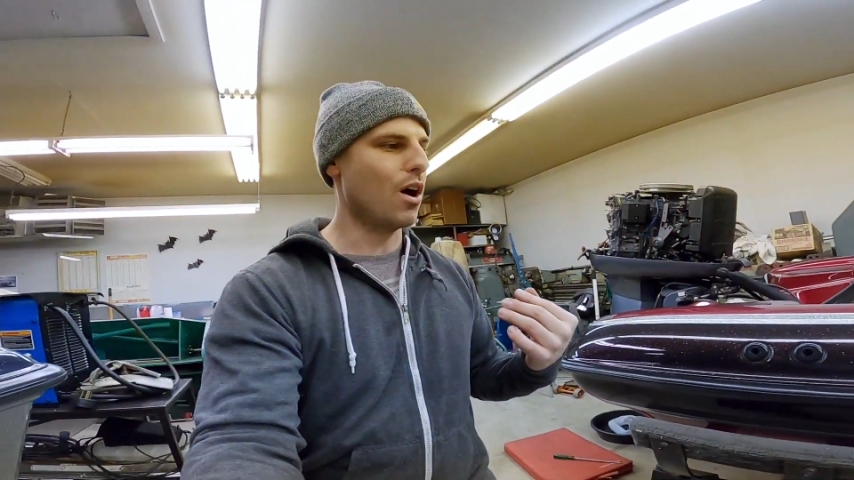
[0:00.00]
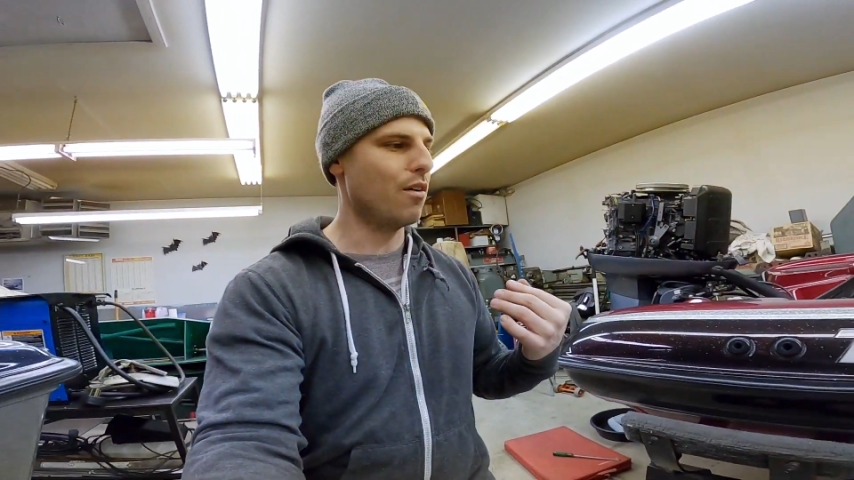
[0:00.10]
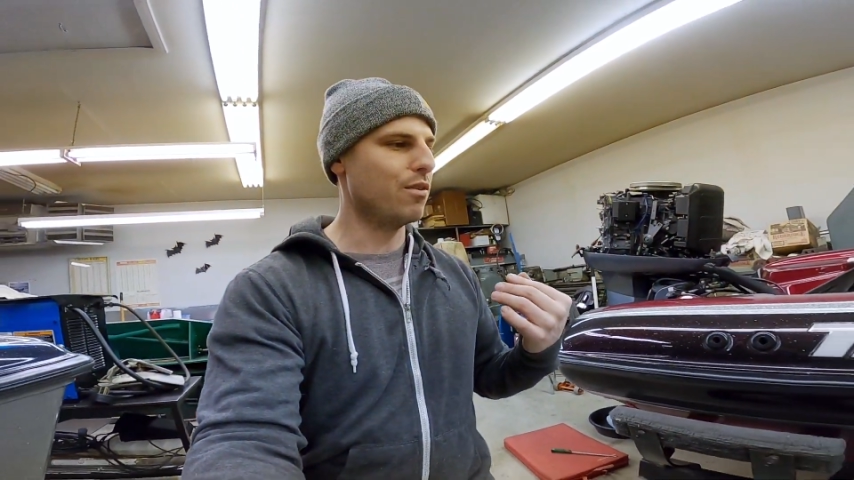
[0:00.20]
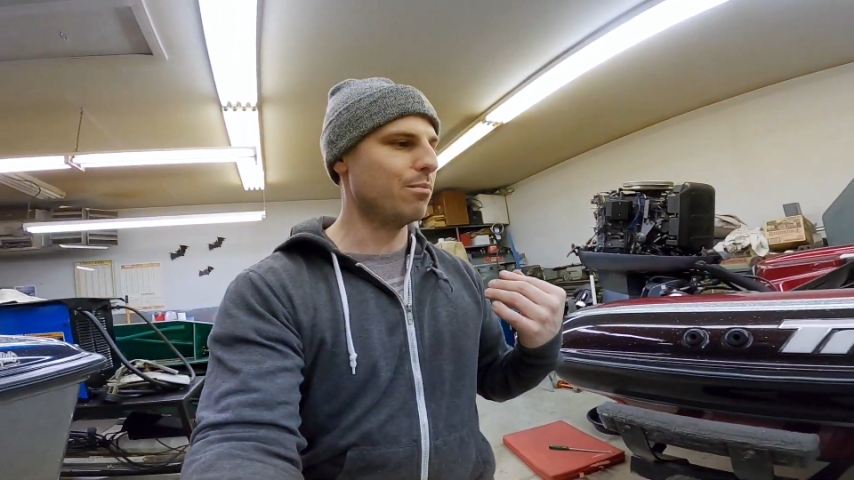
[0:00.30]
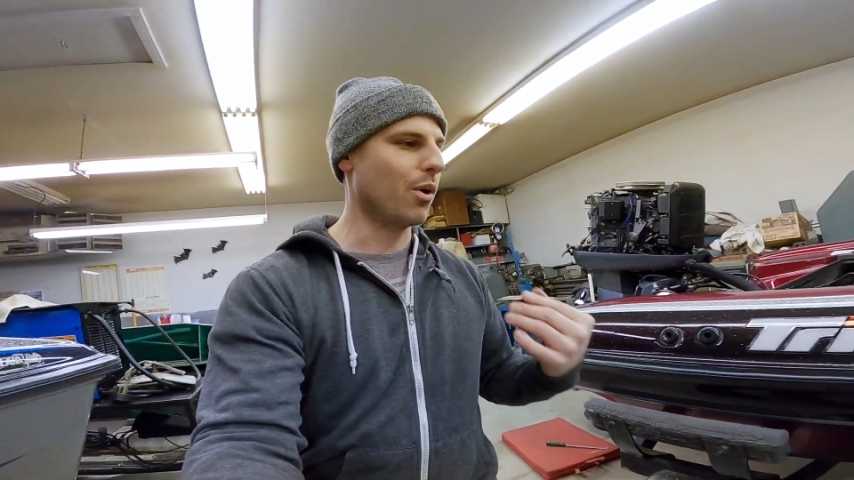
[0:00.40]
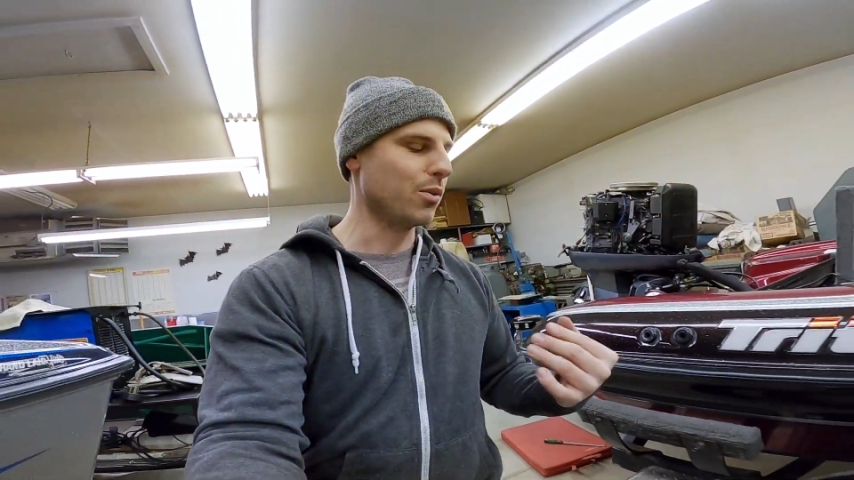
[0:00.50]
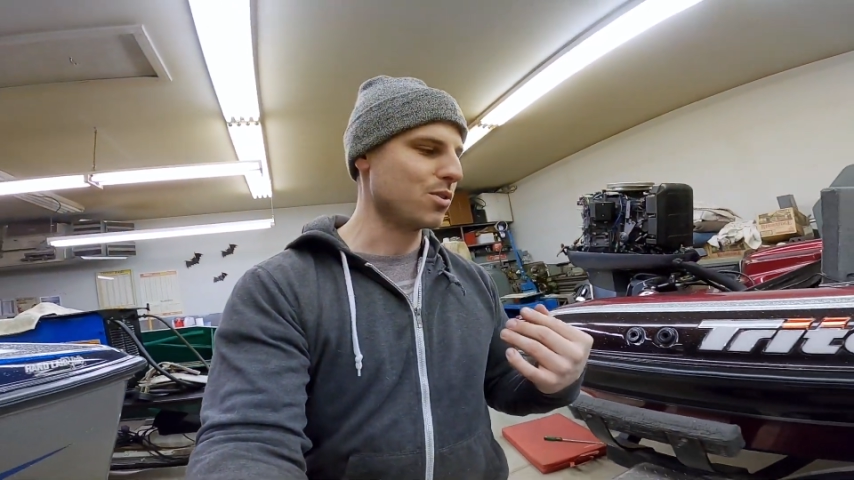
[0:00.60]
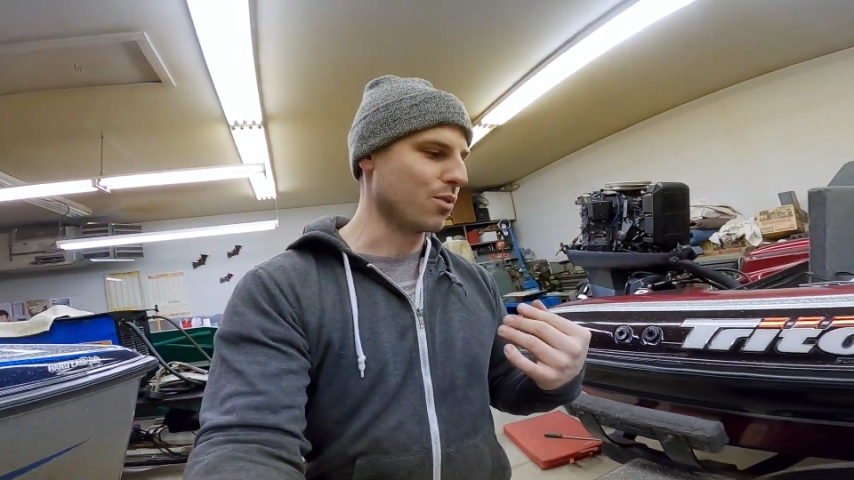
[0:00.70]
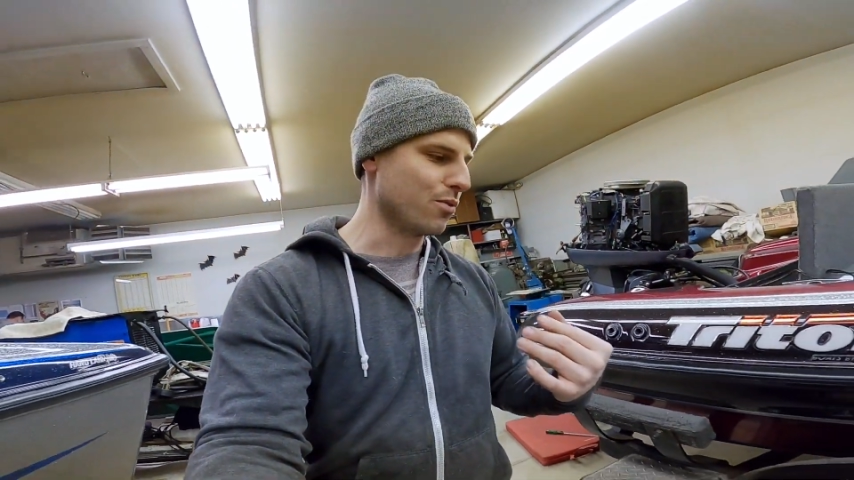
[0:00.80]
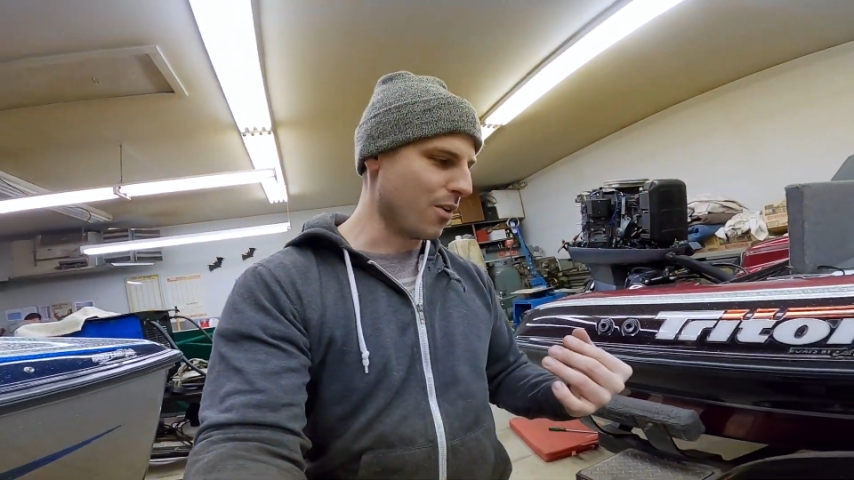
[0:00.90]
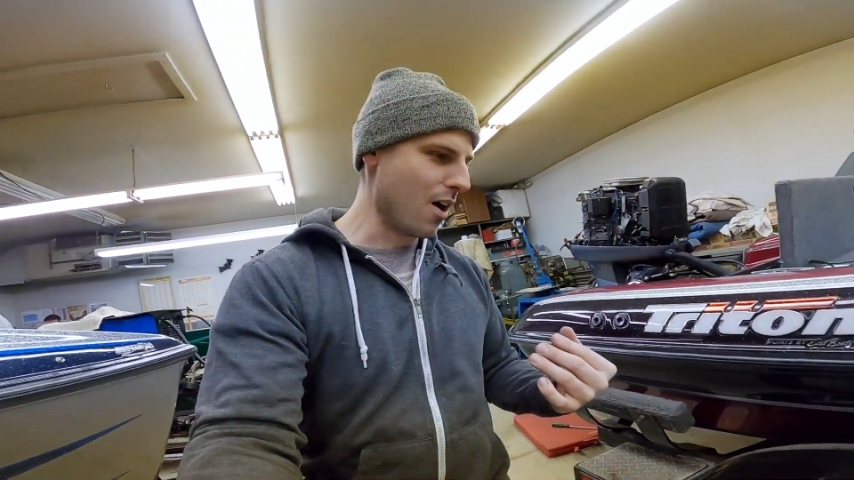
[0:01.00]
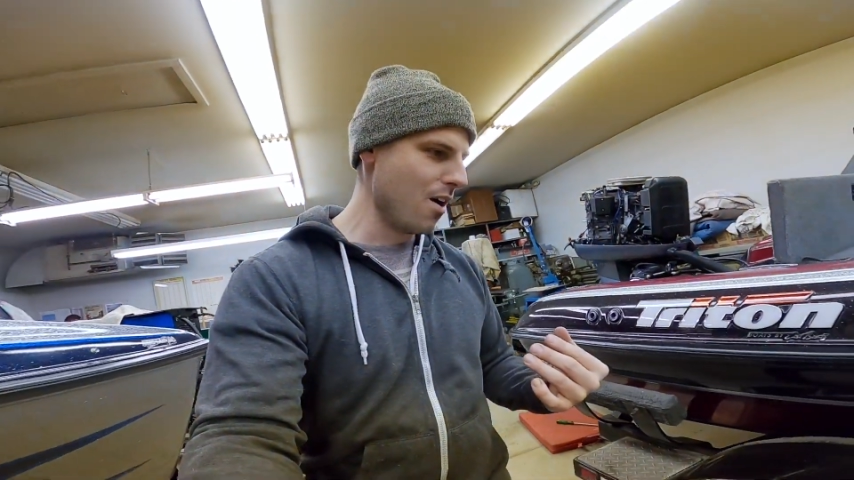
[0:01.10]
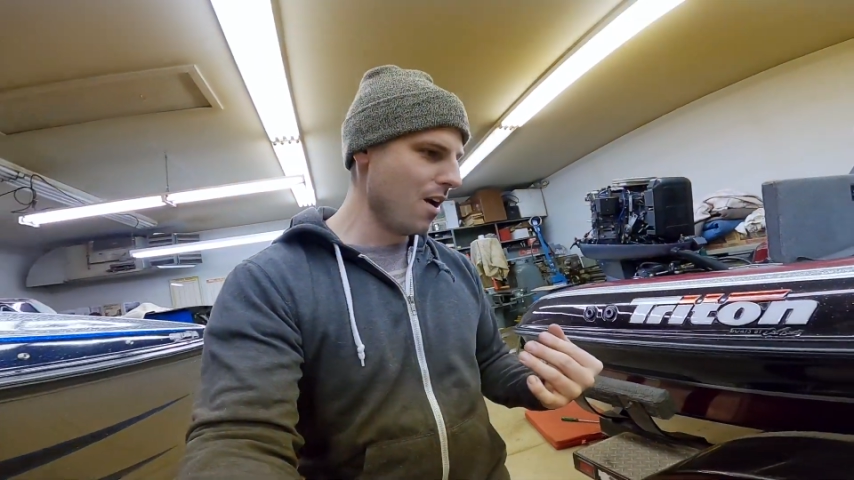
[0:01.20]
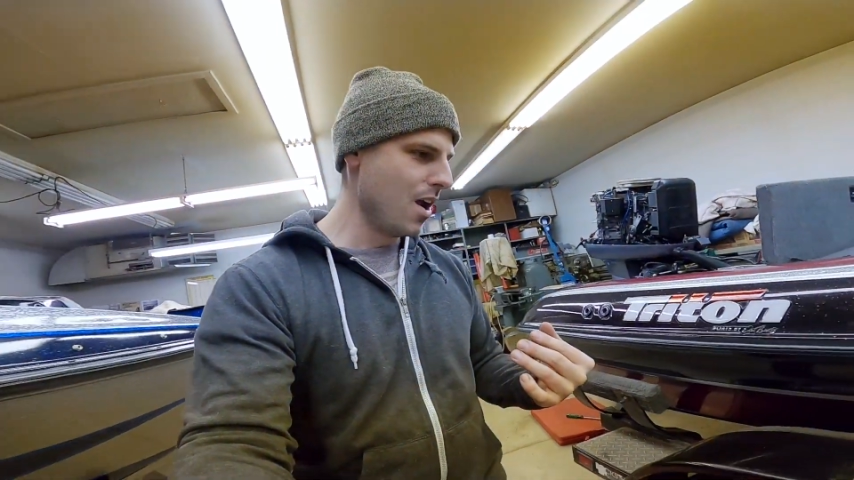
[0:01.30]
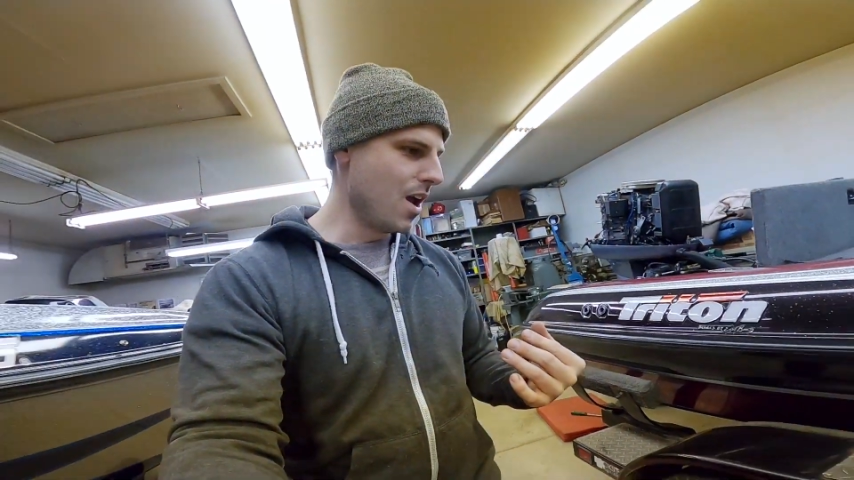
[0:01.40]
of the boat so
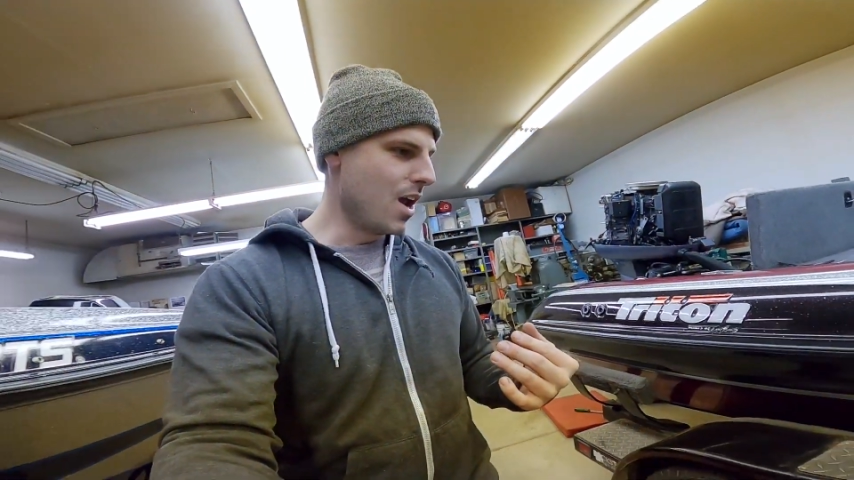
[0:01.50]
far.